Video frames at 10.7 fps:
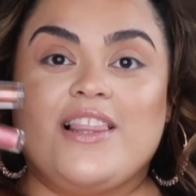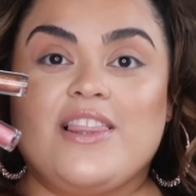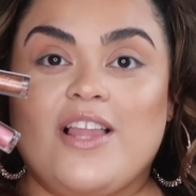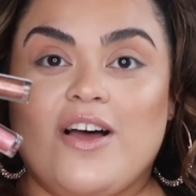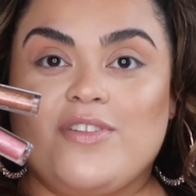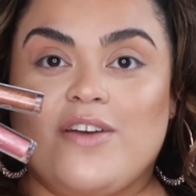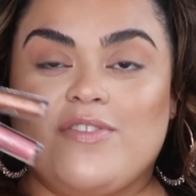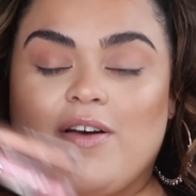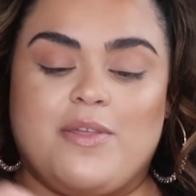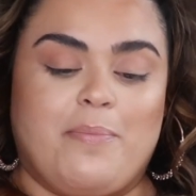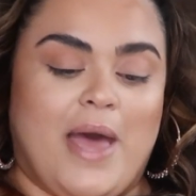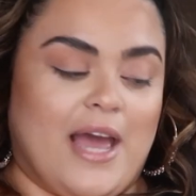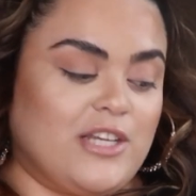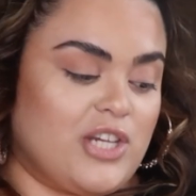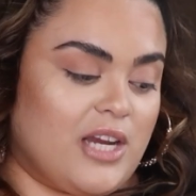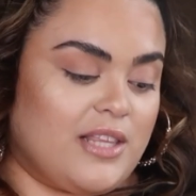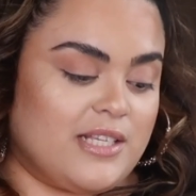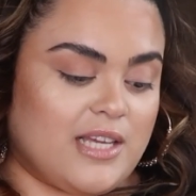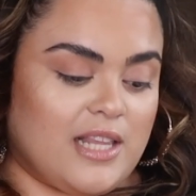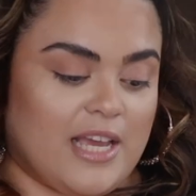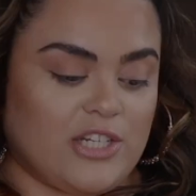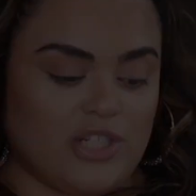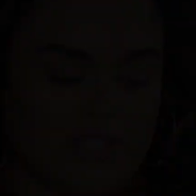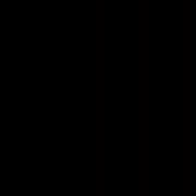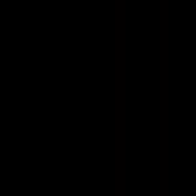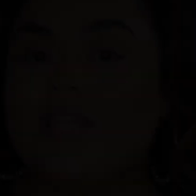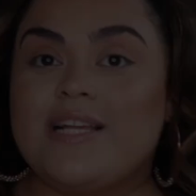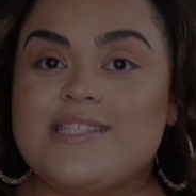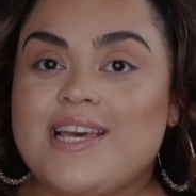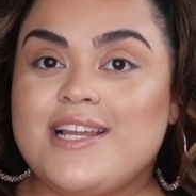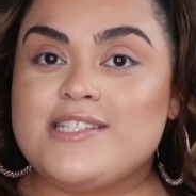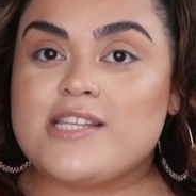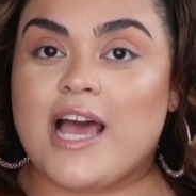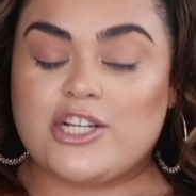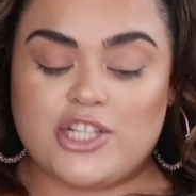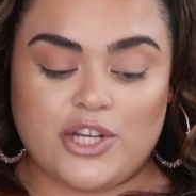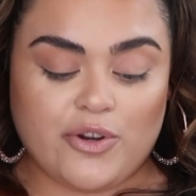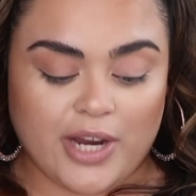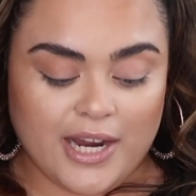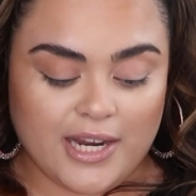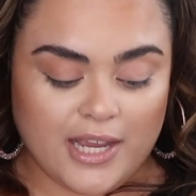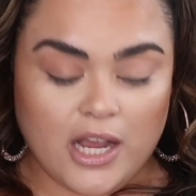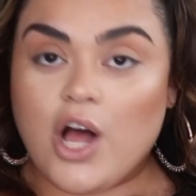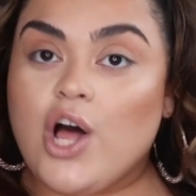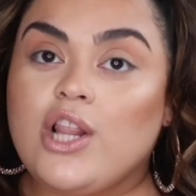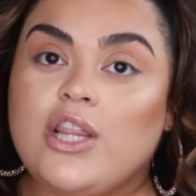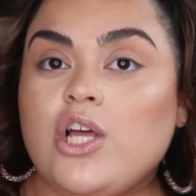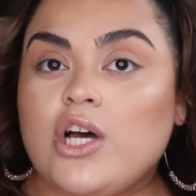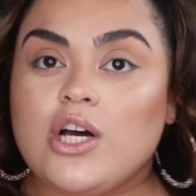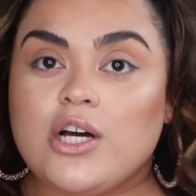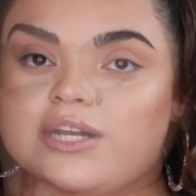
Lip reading: love the packaging on this collection. So let's get into actually creating a look.